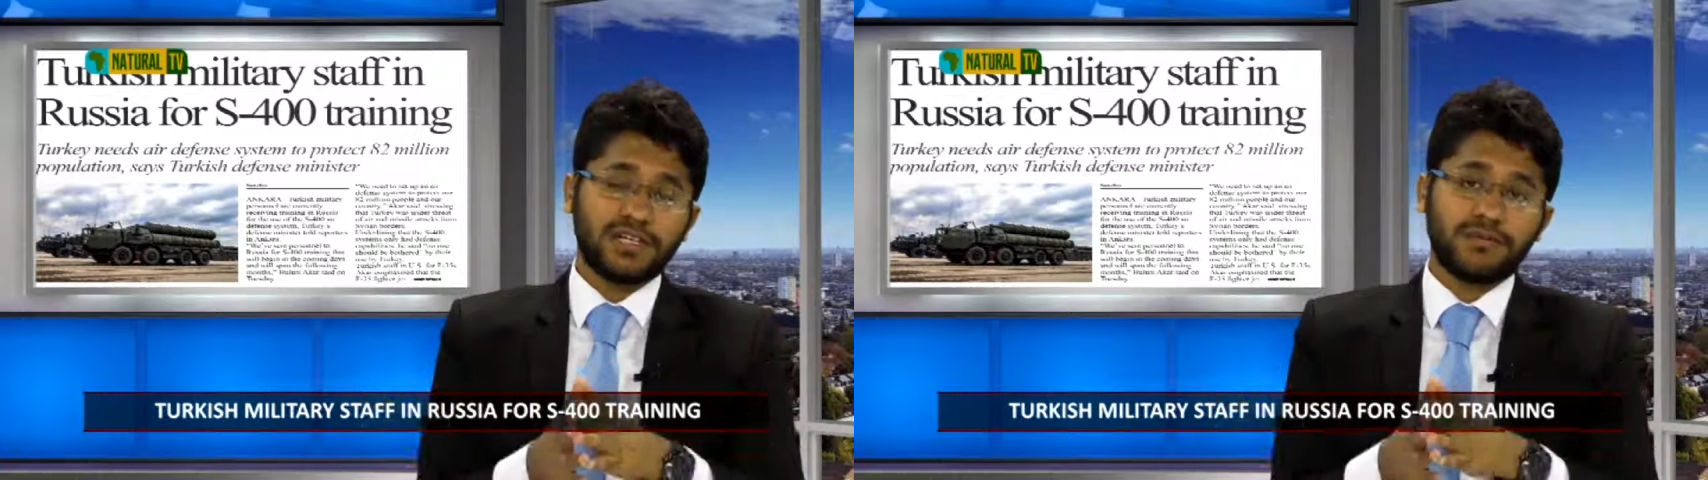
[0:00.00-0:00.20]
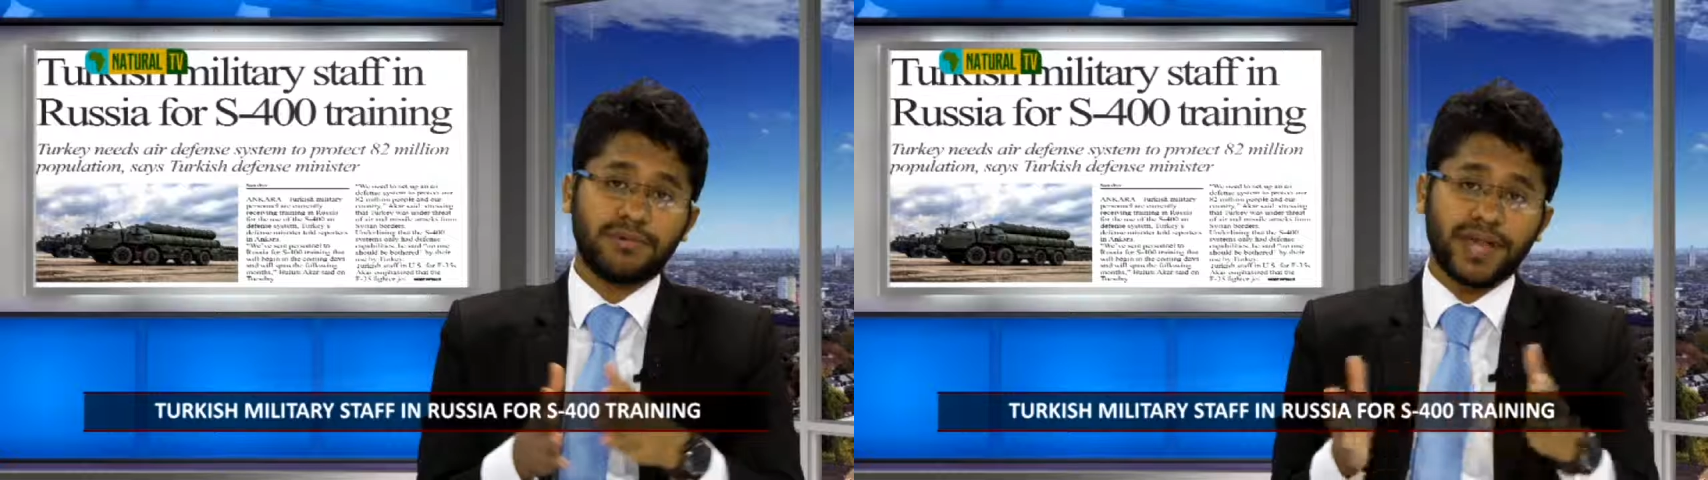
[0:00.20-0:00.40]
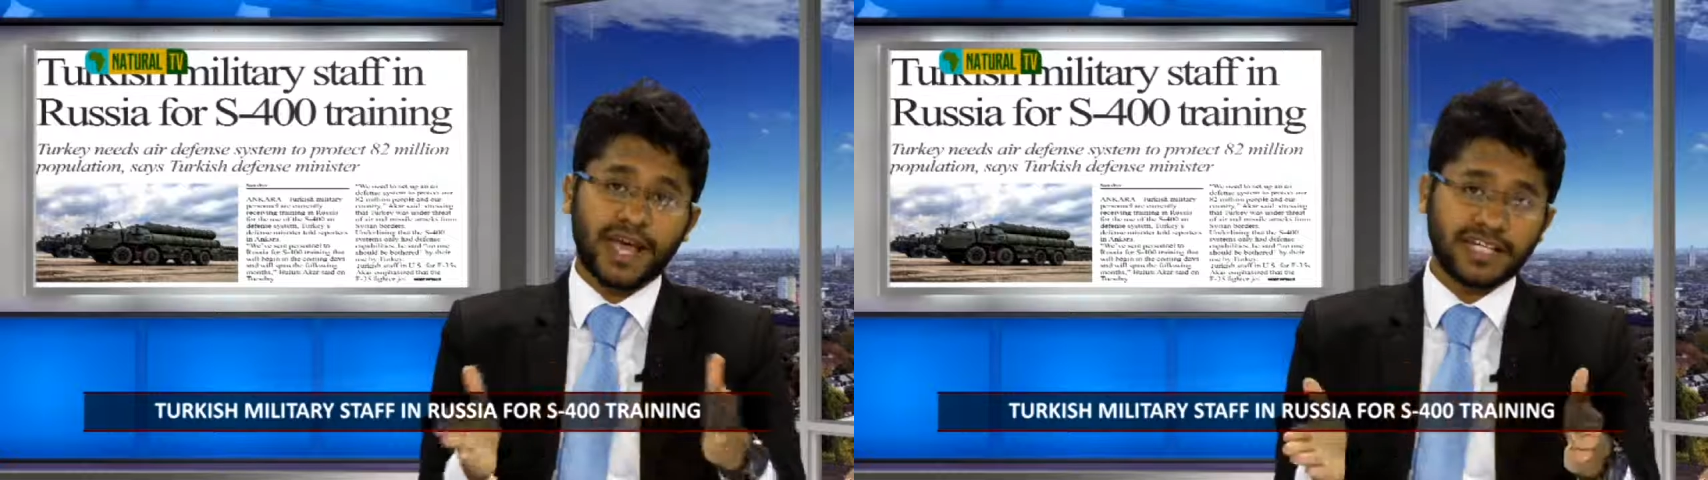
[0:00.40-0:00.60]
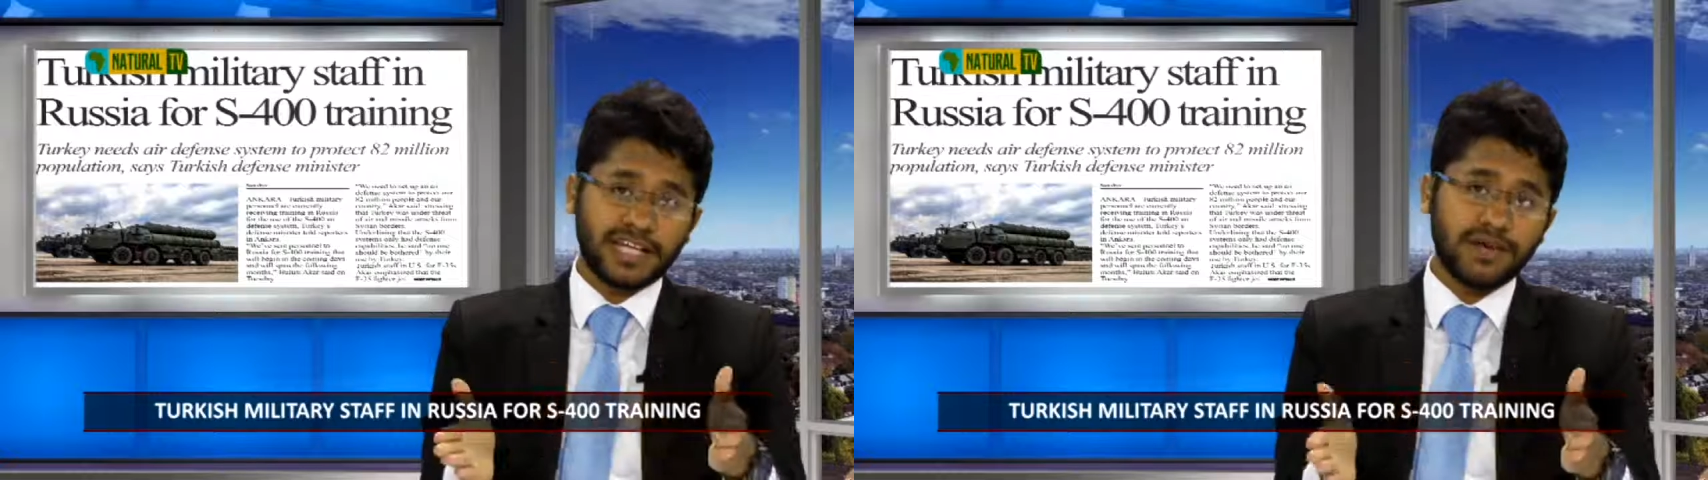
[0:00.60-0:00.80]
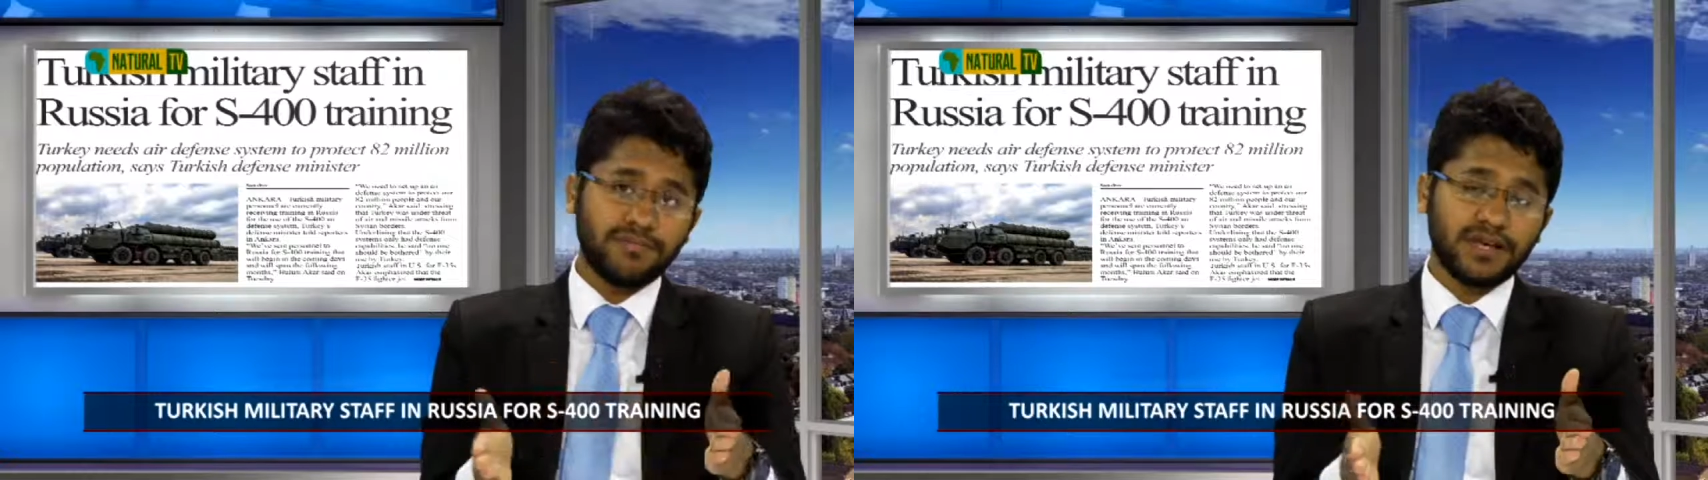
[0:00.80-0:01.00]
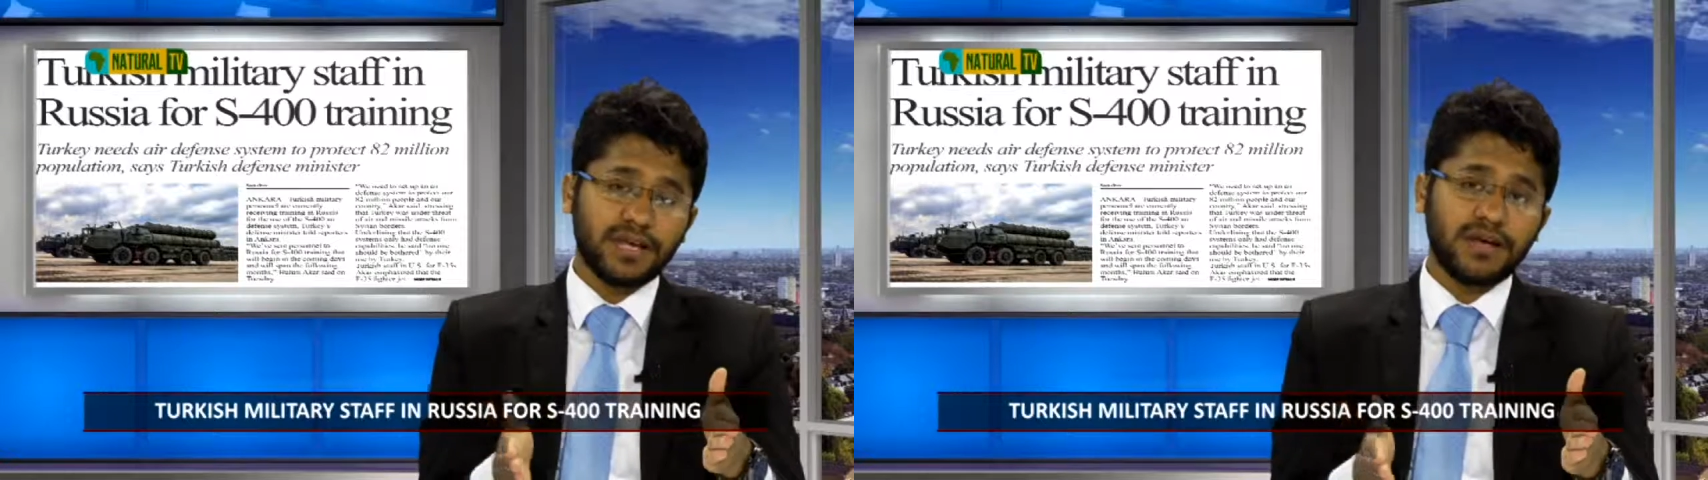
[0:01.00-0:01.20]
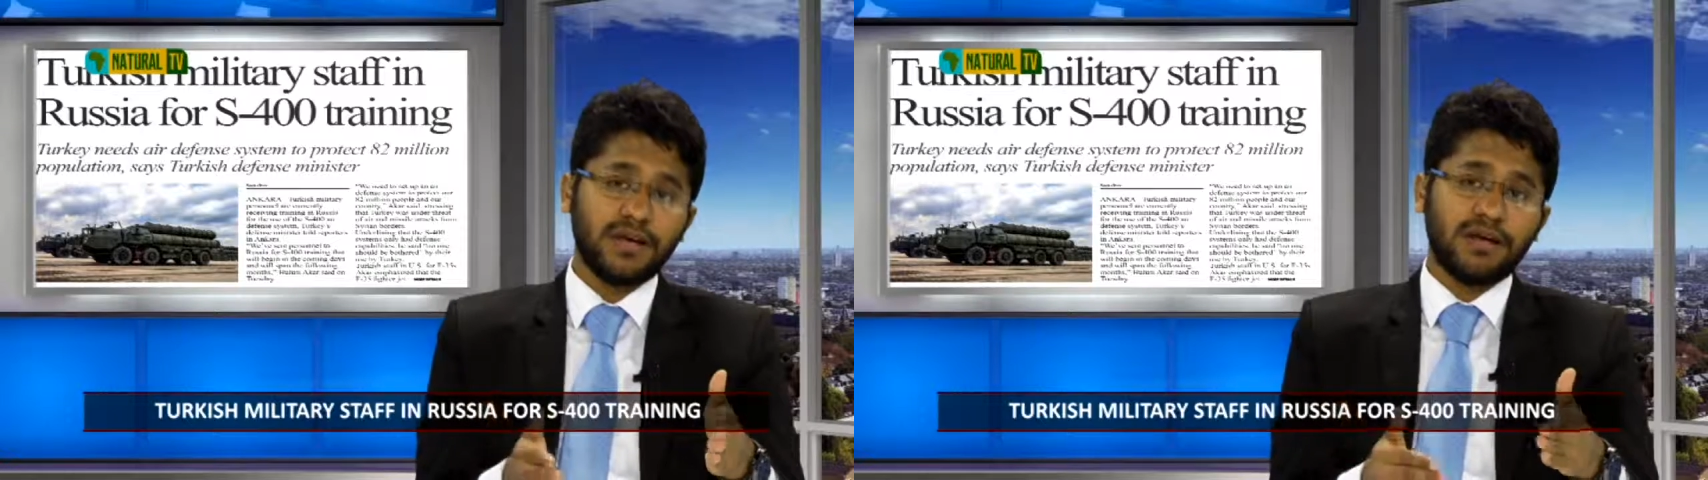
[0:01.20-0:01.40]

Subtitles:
they are very actively